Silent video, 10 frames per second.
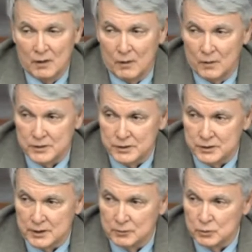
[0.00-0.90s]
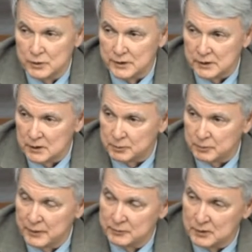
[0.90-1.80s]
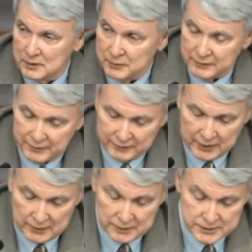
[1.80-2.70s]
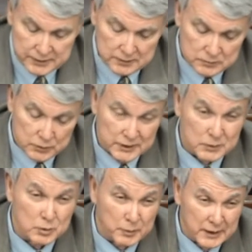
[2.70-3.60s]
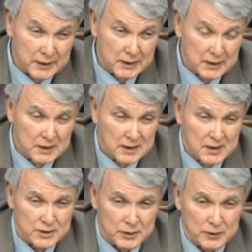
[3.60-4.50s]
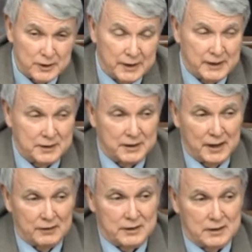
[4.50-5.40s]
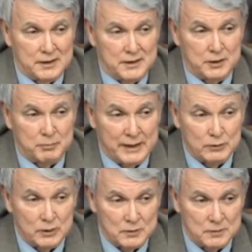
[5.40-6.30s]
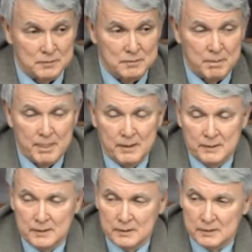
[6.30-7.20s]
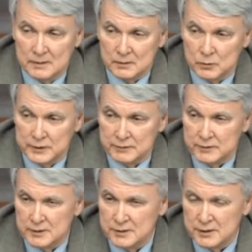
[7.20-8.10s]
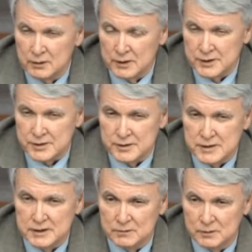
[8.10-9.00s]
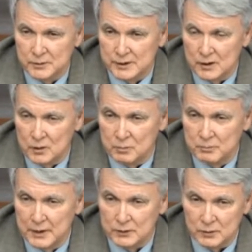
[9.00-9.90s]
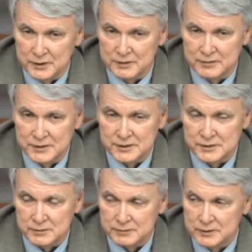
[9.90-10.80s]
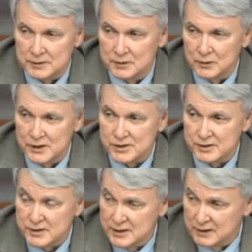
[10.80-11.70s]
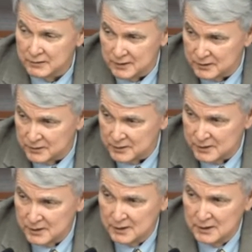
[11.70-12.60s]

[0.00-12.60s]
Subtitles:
or to determine when their upper payment limit, if they've got a nursing home, when it will pay so that they can calculate their payroll. We have done no less than what we call payroll interventions. We've done no less than 10 of those